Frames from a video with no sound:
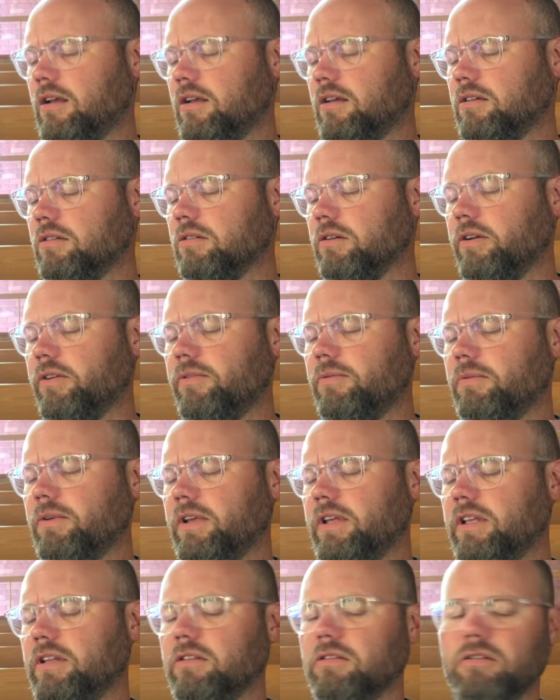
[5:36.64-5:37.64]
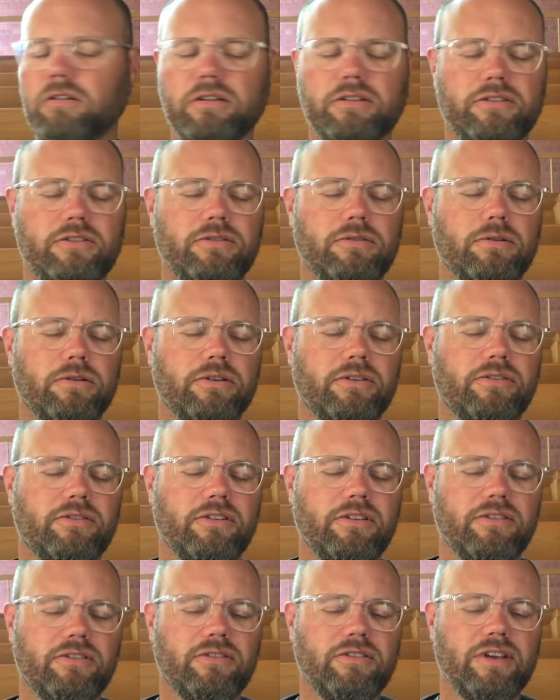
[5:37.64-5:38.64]
Lord, as we look towards
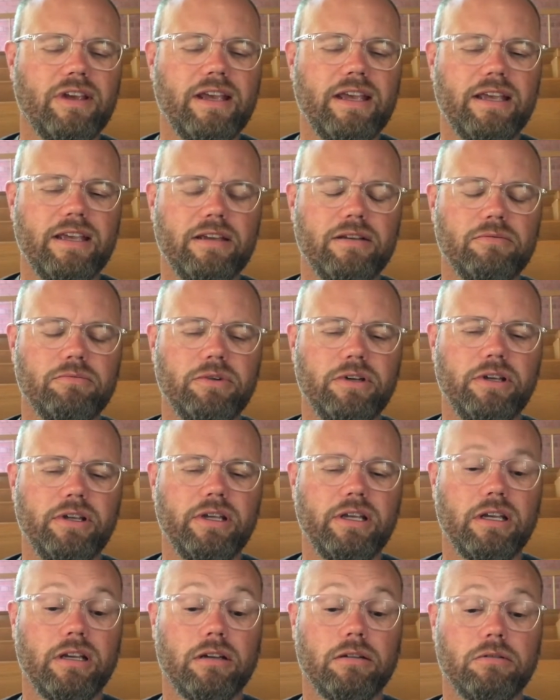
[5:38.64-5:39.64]
this day, we